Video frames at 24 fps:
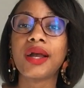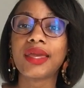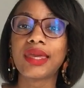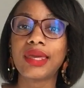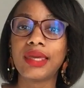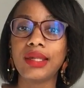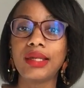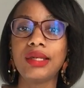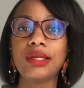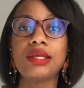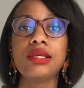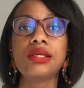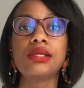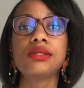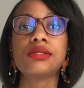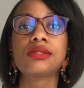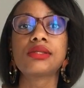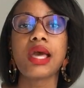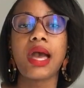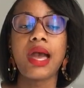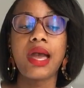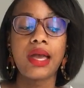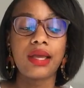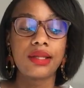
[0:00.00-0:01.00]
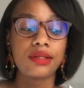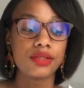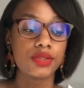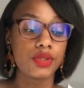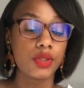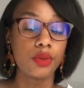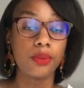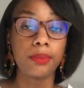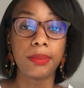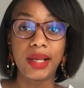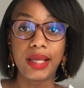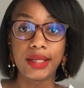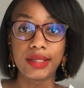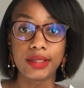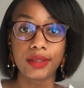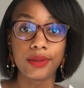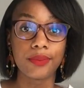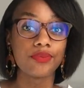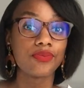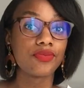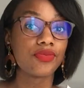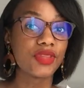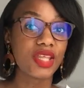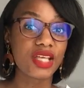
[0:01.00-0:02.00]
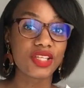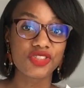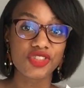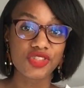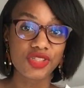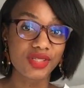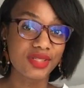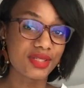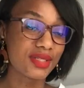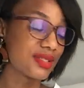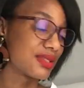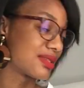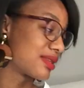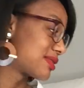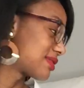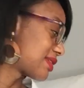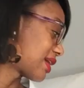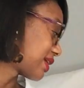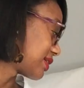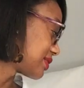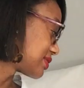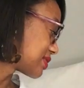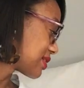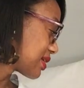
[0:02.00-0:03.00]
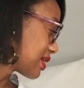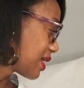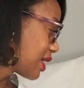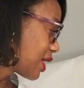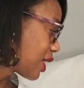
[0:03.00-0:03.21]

kidneys and your bladder. That's just as a side.